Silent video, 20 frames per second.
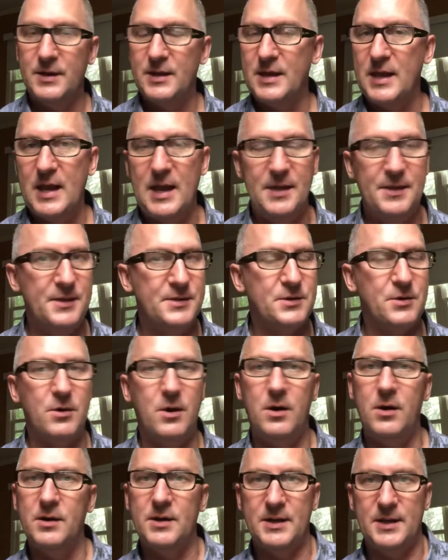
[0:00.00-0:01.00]
Again, these are
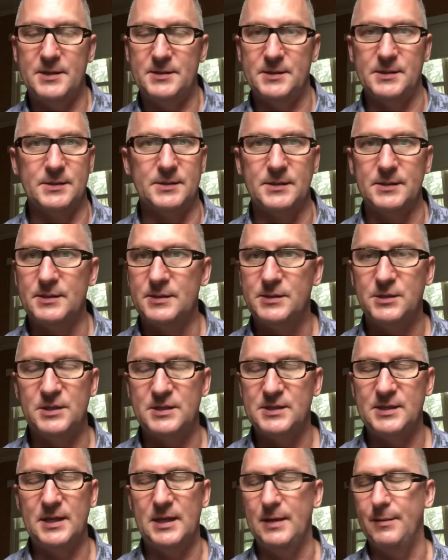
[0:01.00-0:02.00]
all guesses. This is
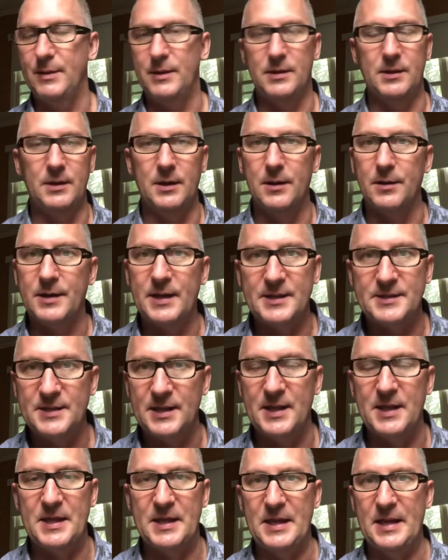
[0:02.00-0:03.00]
just
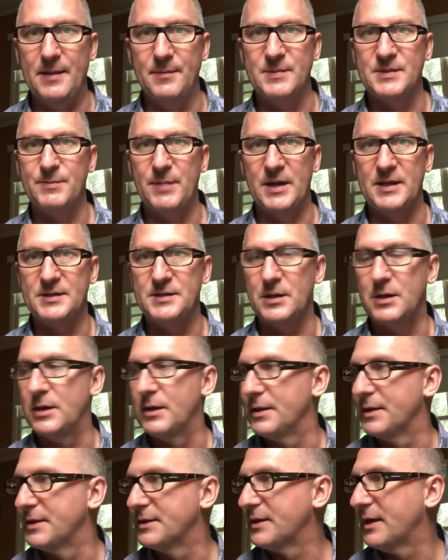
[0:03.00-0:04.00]
guessing themes based
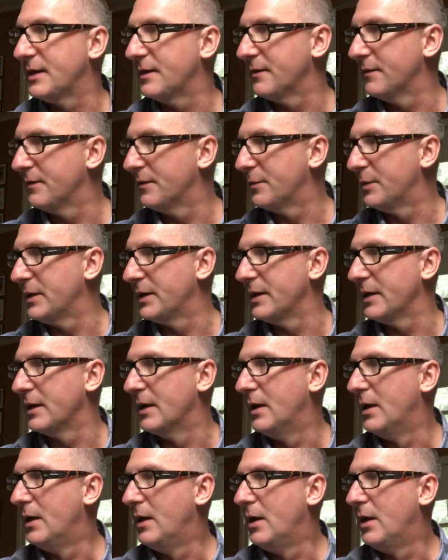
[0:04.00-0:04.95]
on the title of the play.